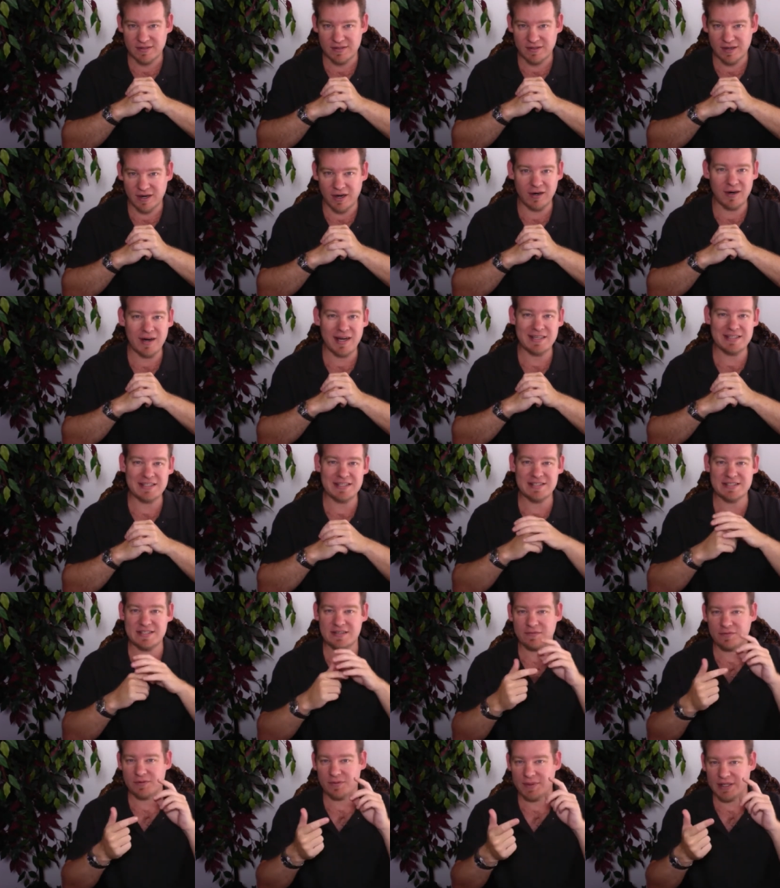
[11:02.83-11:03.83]
Our idea is
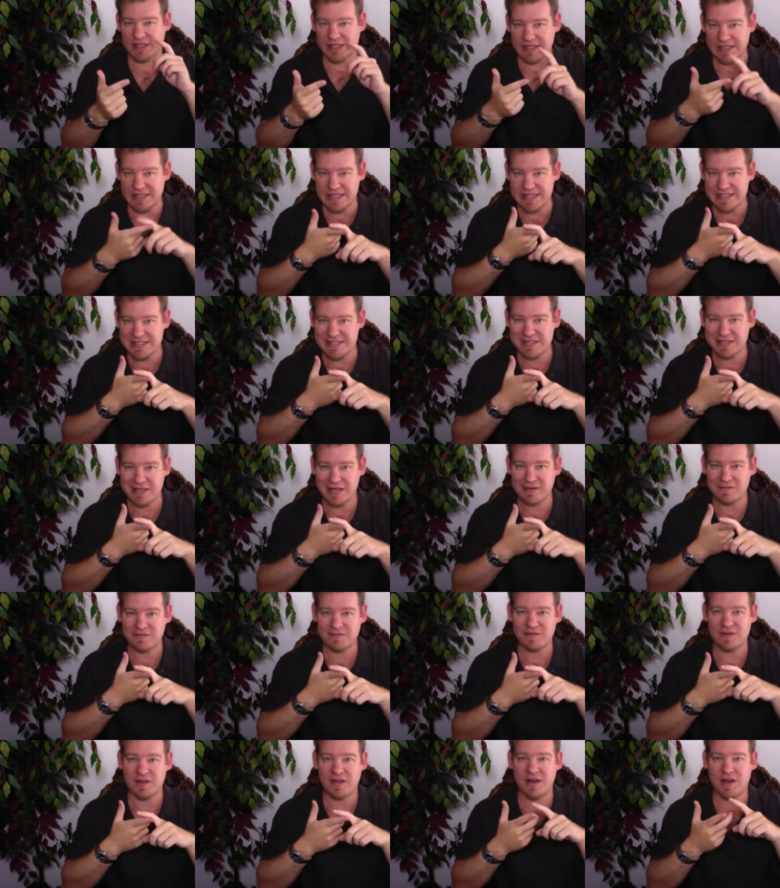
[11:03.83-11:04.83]
if we make it easy
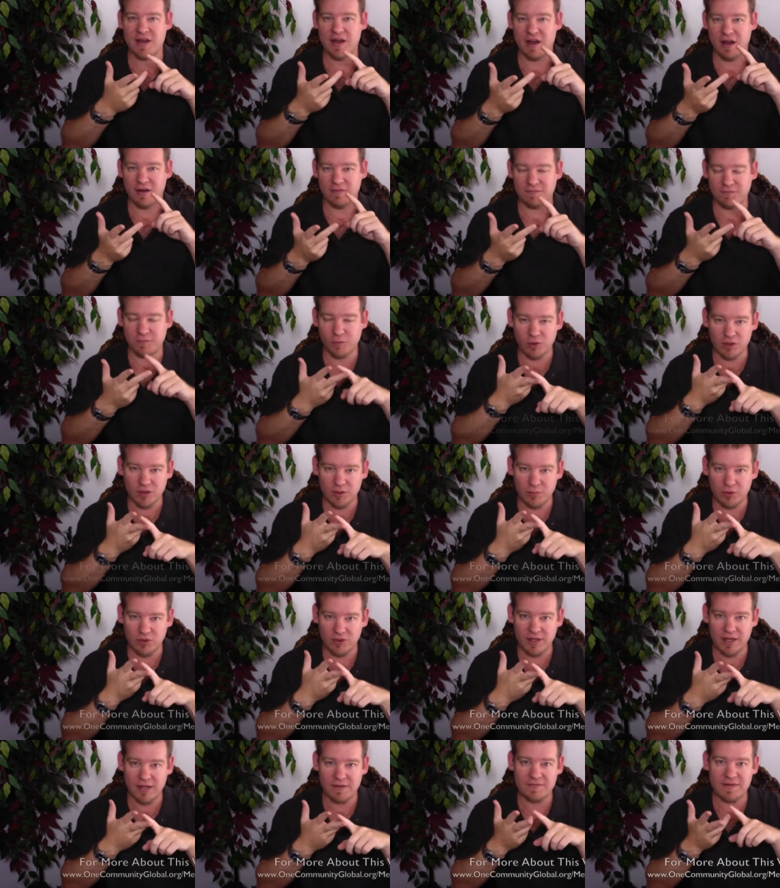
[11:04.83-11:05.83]
enough, affordable
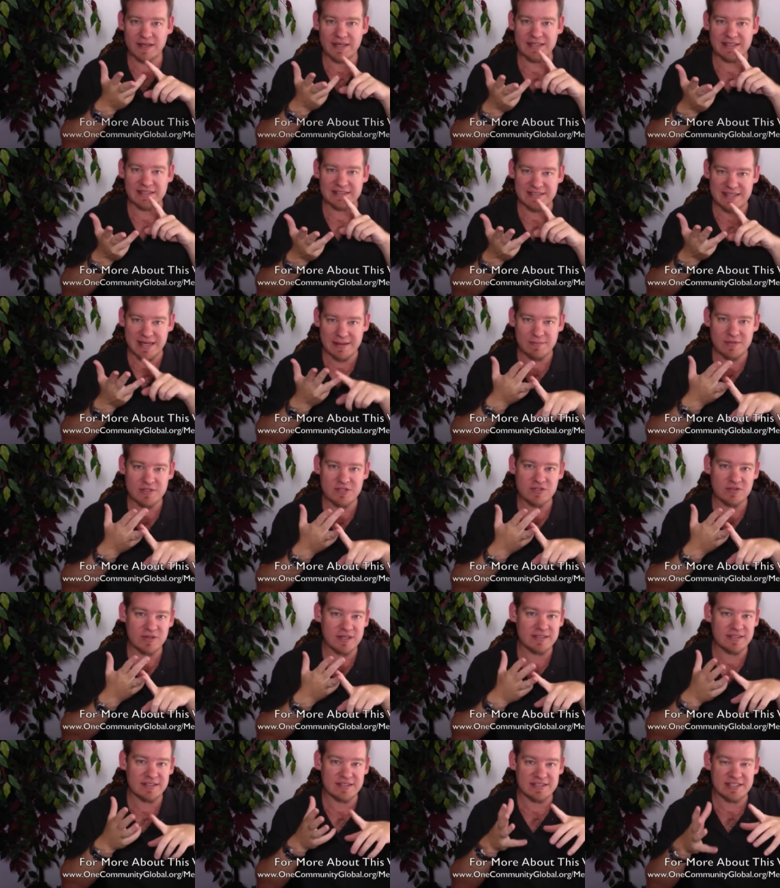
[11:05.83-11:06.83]
enough, and
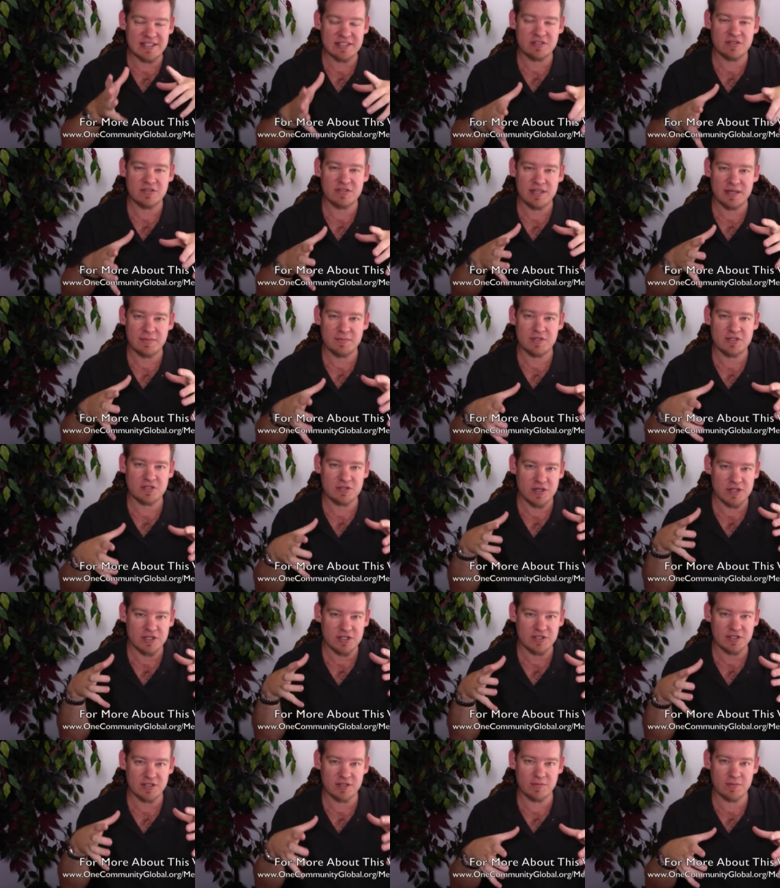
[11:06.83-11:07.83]
demonstrate the teacher
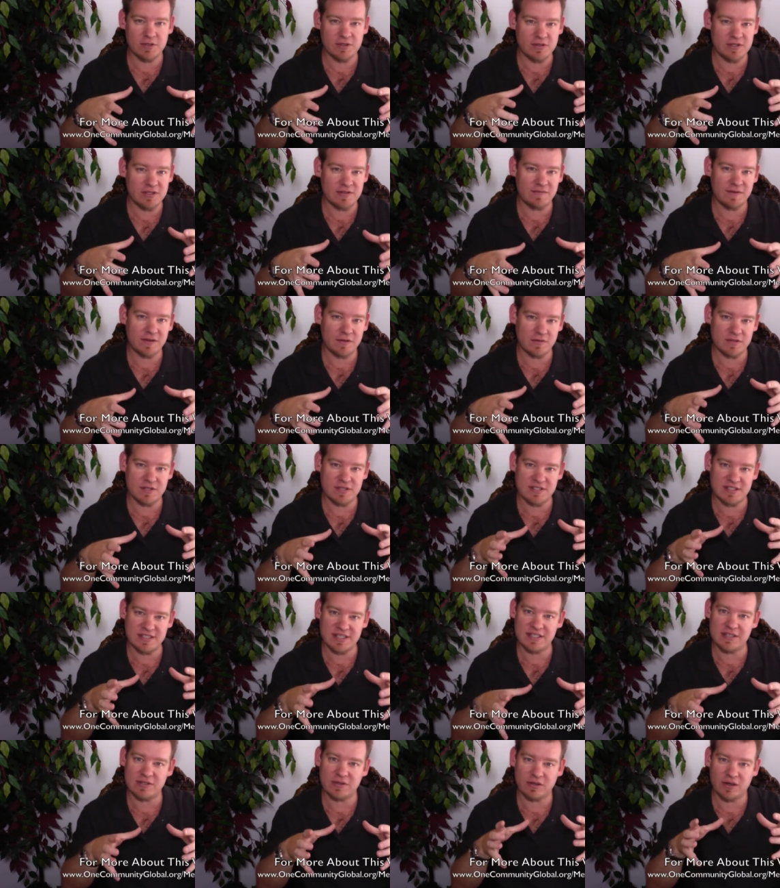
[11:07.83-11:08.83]
demonstration, community, village,
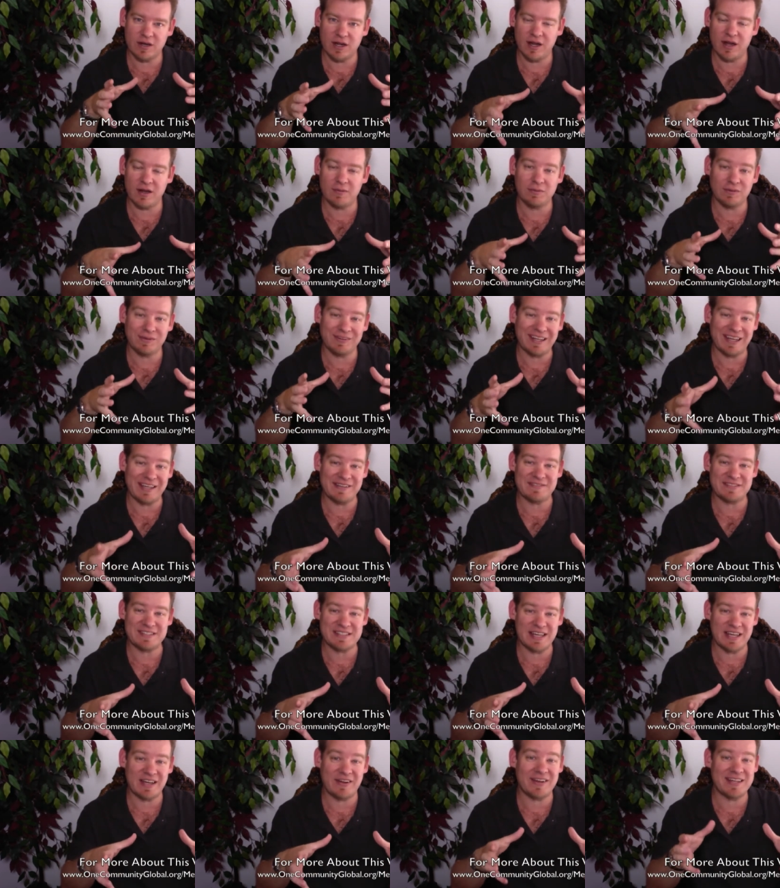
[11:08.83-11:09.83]
city, or hub
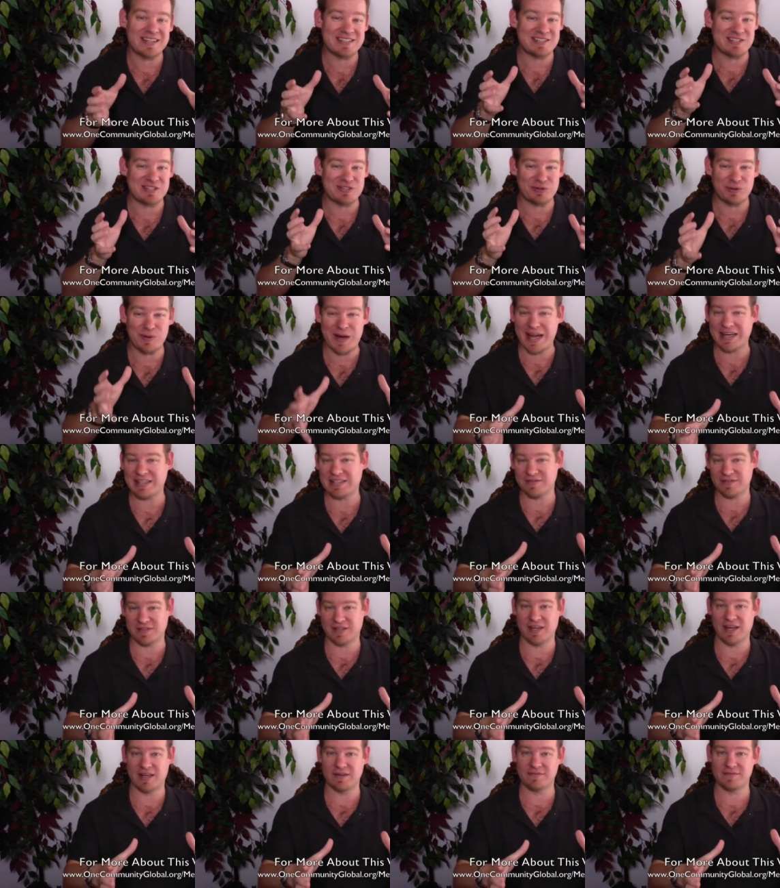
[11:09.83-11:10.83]
lifestyle as attractive
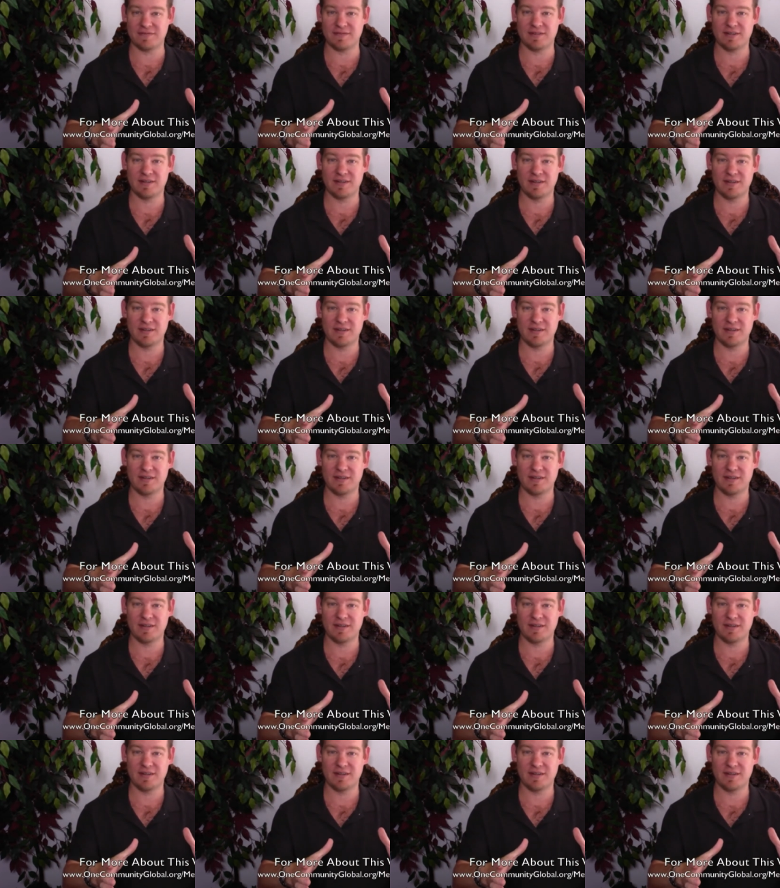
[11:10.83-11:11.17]
enough